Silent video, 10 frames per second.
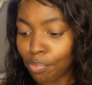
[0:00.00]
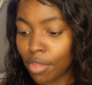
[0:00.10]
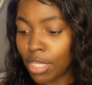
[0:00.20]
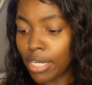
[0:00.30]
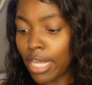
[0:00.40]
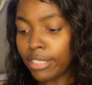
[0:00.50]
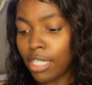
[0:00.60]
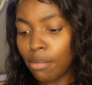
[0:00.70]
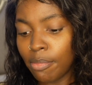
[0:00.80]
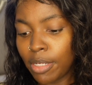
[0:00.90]
the next
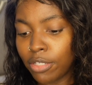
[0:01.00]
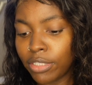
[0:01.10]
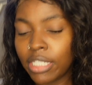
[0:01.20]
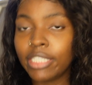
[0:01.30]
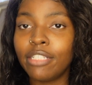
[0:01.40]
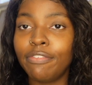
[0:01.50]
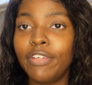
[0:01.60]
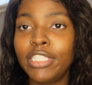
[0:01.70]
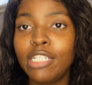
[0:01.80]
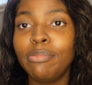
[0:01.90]
thing I'm gonna be using is the
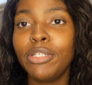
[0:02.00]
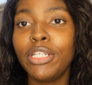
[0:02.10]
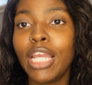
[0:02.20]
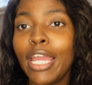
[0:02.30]
Fenty Beauty.